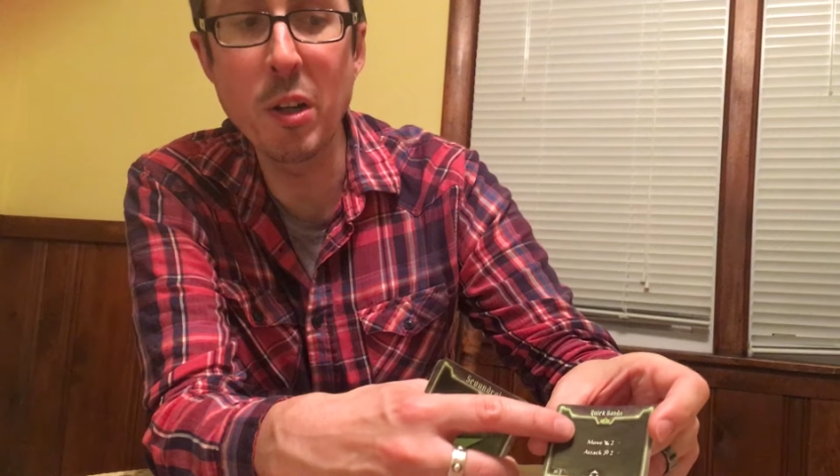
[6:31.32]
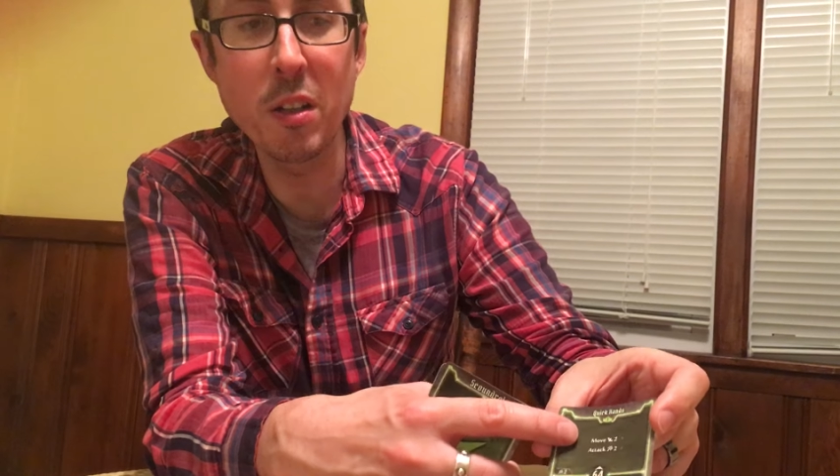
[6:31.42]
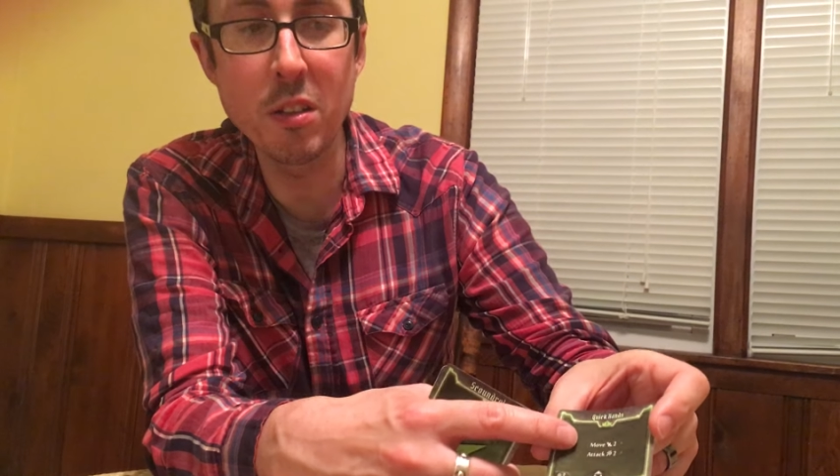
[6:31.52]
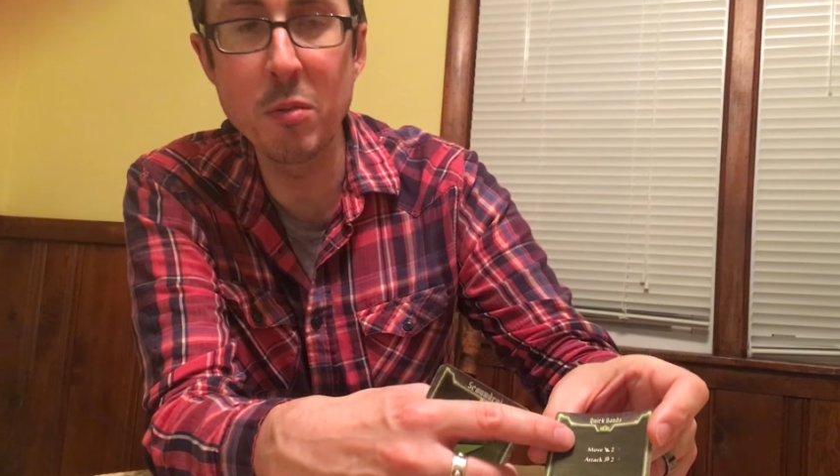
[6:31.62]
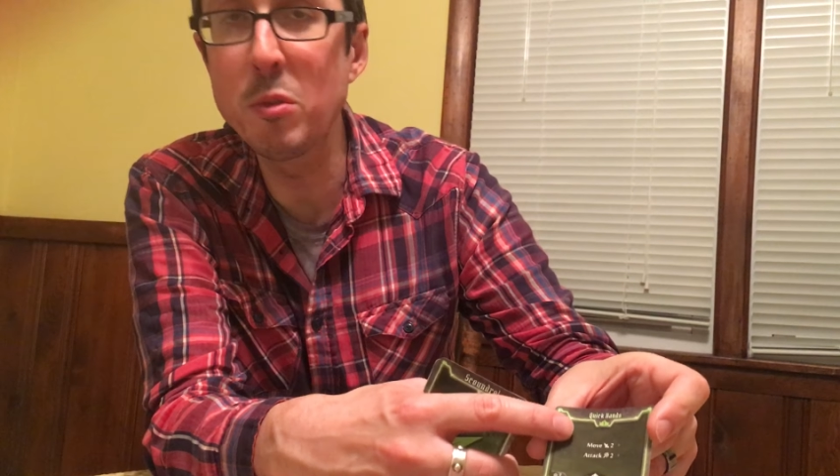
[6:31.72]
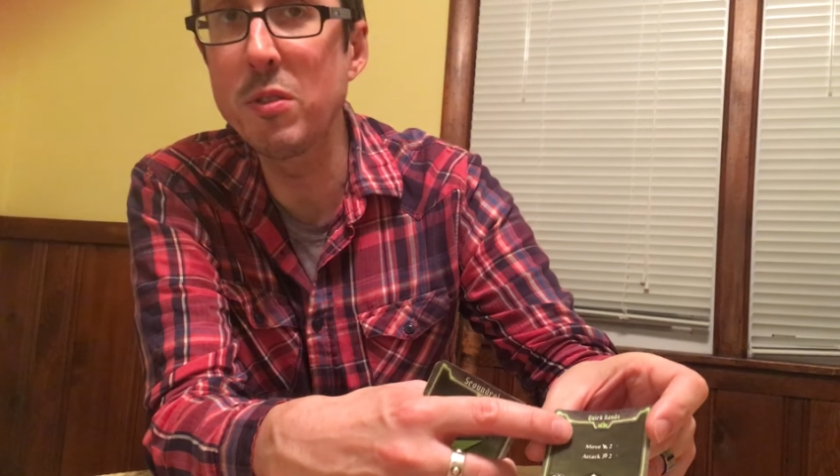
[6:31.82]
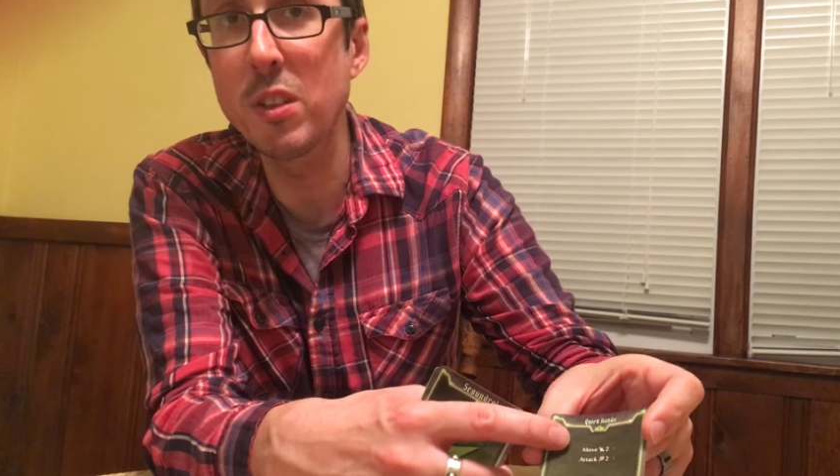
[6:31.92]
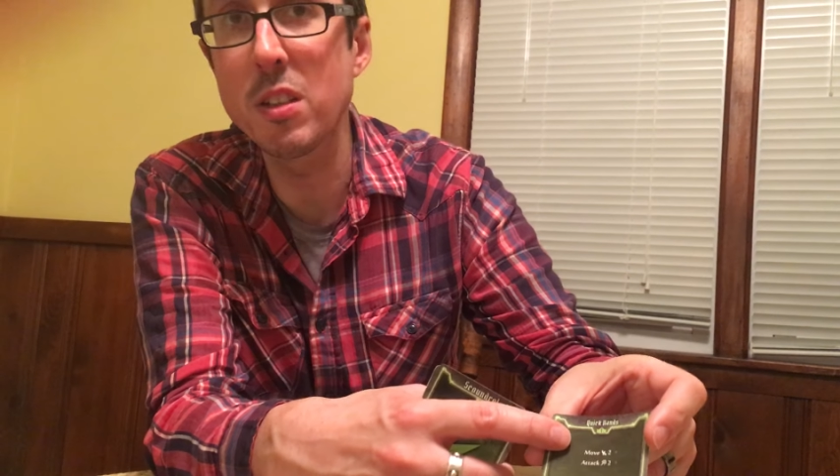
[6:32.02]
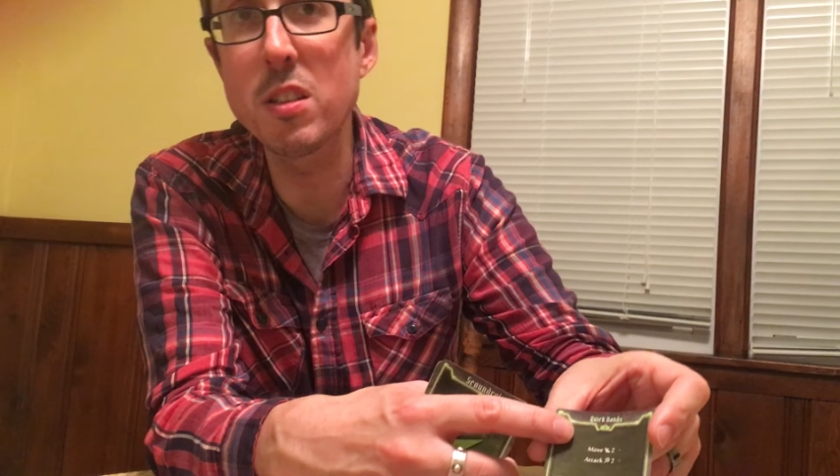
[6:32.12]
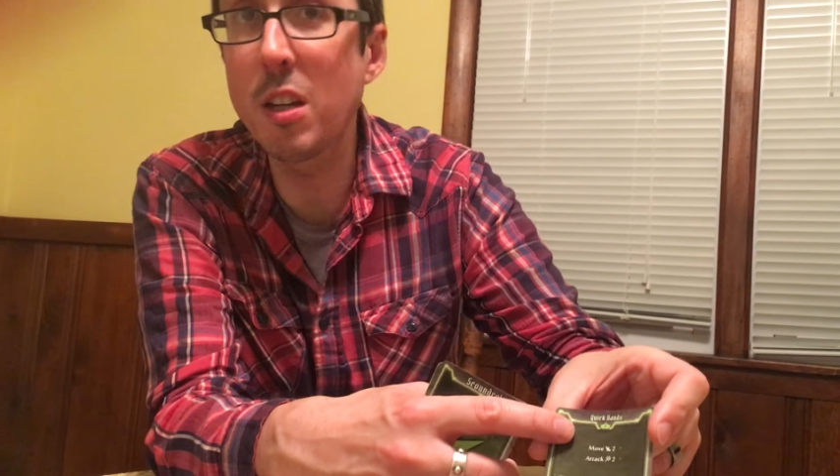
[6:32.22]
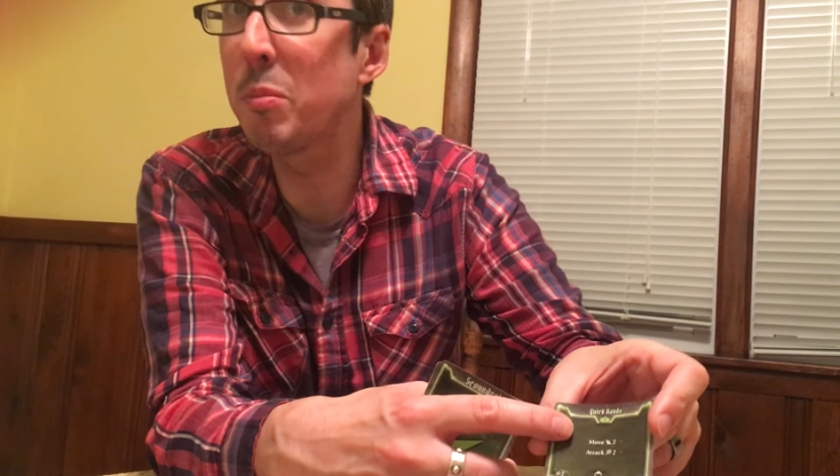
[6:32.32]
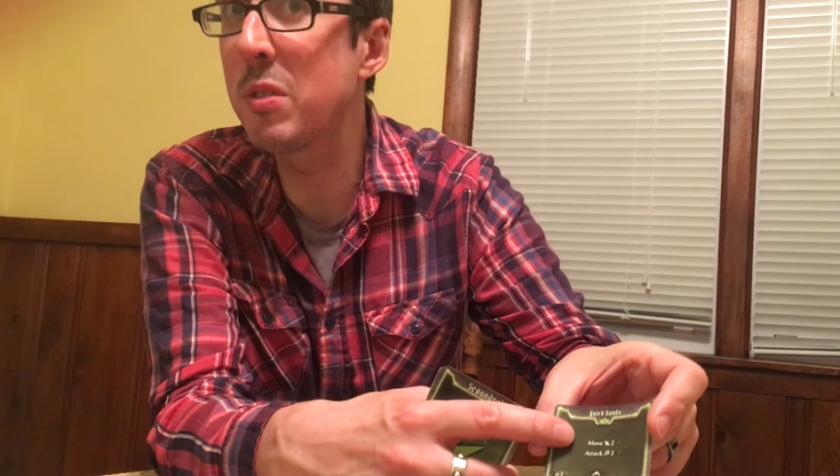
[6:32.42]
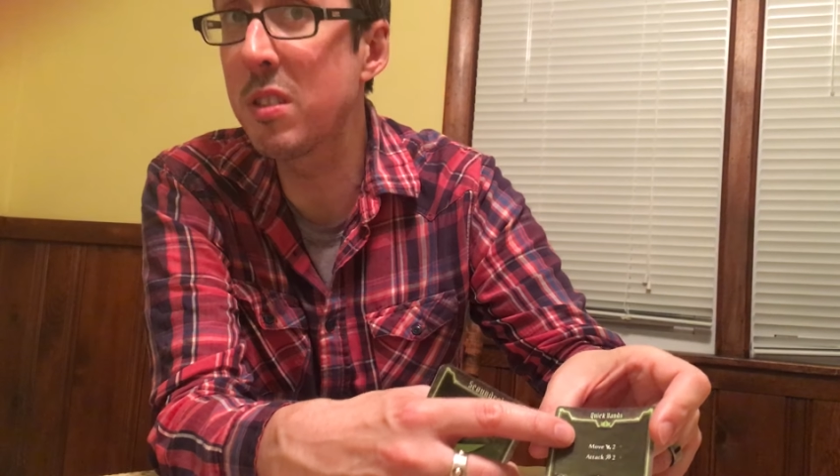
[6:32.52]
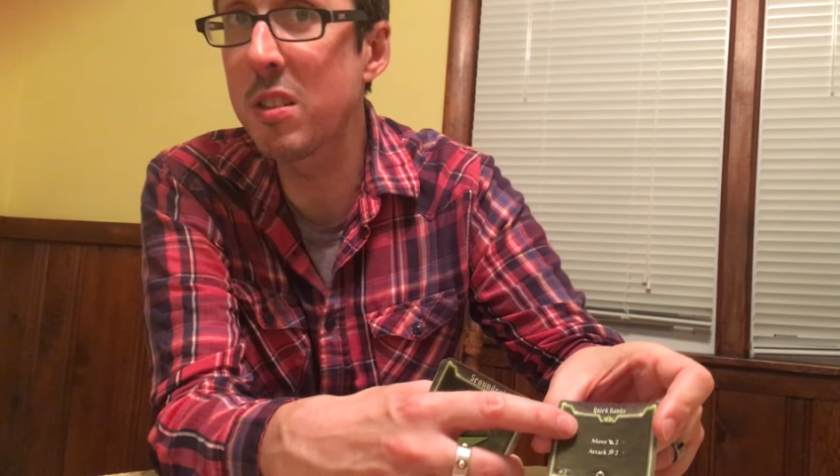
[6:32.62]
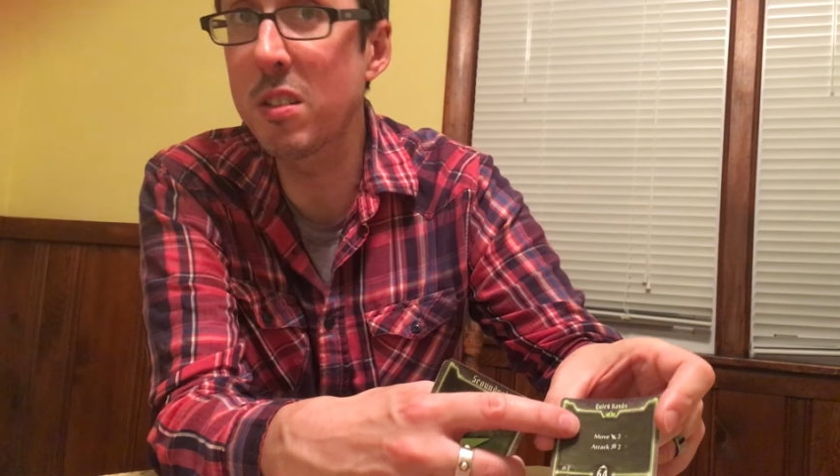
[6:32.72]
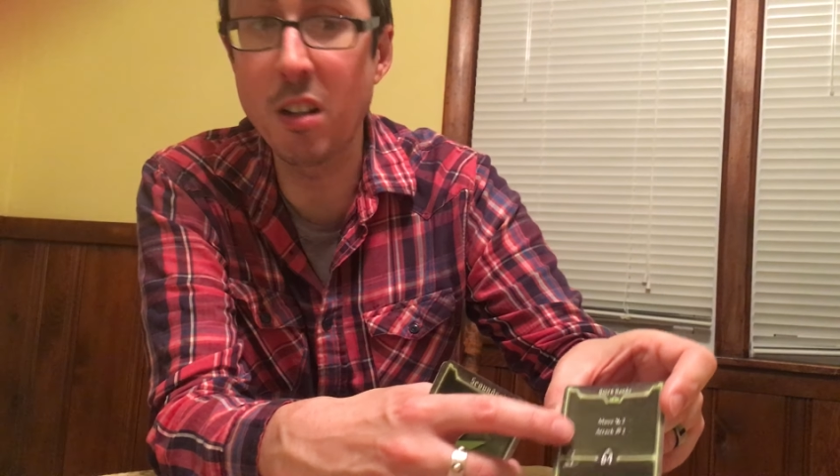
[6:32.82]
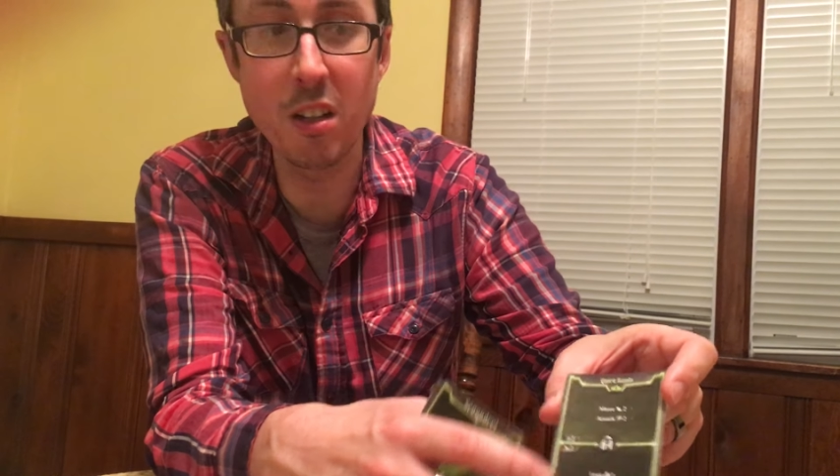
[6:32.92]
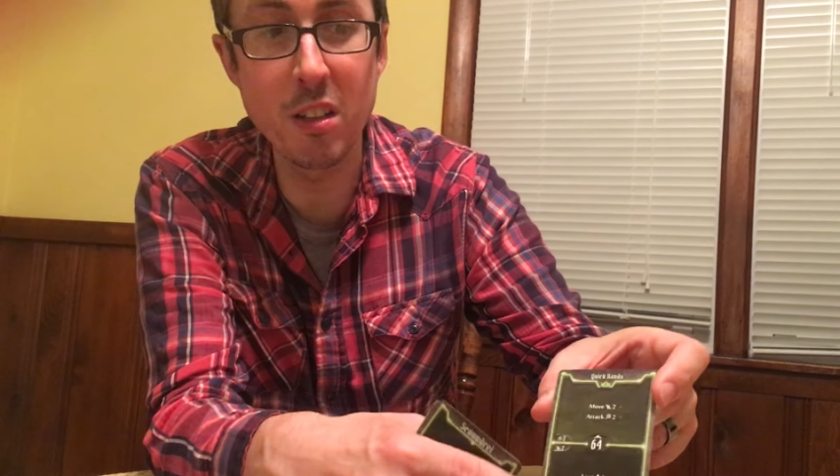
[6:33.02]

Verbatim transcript: my only move on the top is this card